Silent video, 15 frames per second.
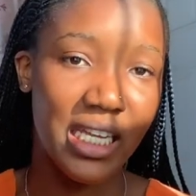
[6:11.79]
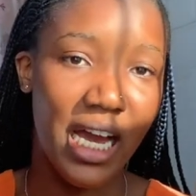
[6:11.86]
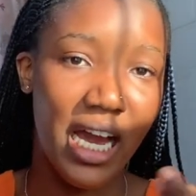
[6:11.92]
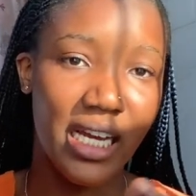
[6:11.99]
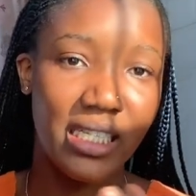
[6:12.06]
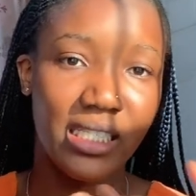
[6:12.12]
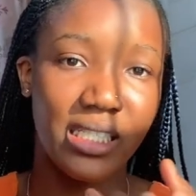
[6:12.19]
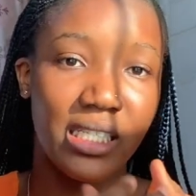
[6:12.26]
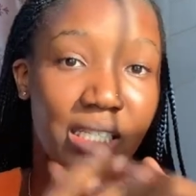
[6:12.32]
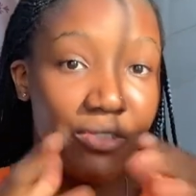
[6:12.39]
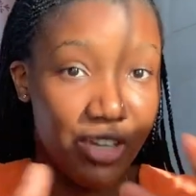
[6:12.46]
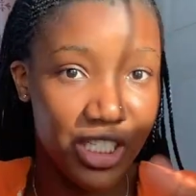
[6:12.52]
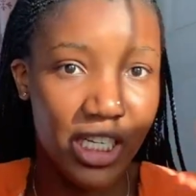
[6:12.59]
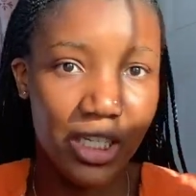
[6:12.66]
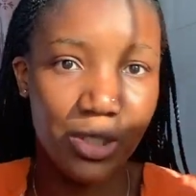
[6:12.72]
and
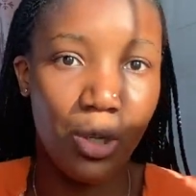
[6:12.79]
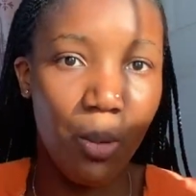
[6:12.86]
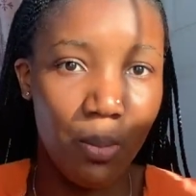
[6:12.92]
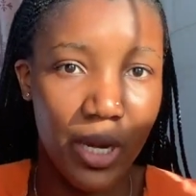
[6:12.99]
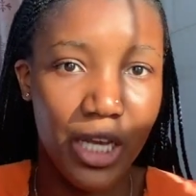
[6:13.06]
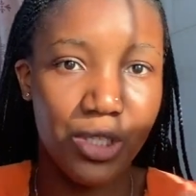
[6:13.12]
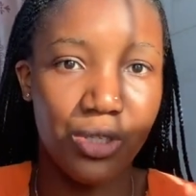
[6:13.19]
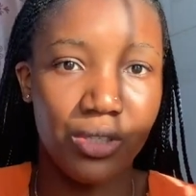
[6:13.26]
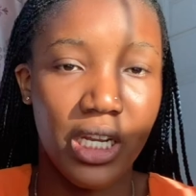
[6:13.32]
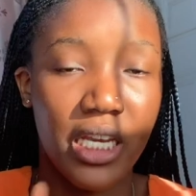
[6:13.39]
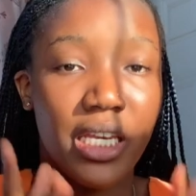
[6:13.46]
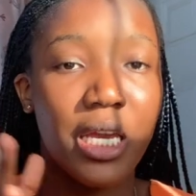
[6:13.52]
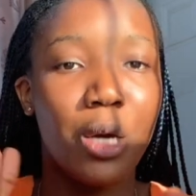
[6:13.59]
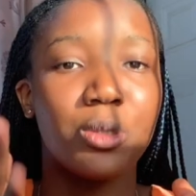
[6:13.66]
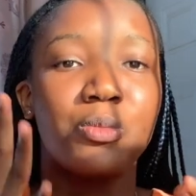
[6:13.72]
radiant complexion. Like,
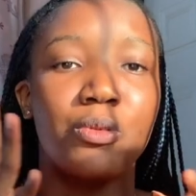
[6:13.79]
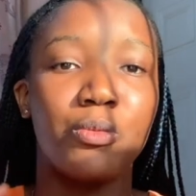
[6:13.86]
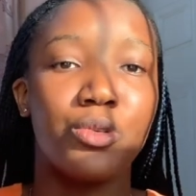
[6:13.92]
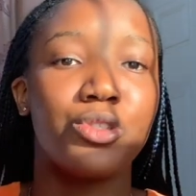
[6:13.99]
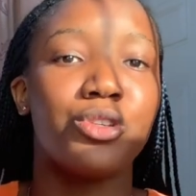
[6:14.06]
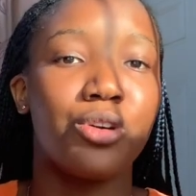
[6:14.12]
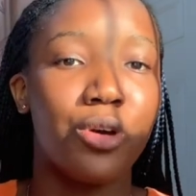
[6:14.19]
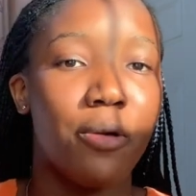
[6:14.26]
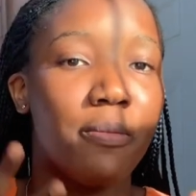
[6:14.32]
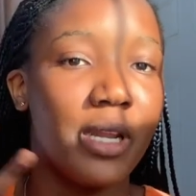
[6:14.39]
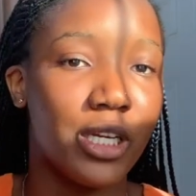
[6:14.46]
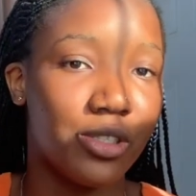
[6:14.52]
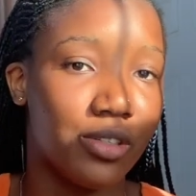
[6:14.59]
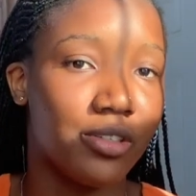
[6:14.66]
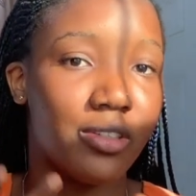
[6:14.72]
it helps promote your
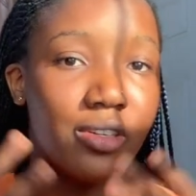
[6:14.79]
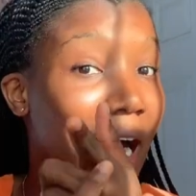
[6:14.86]
complexion.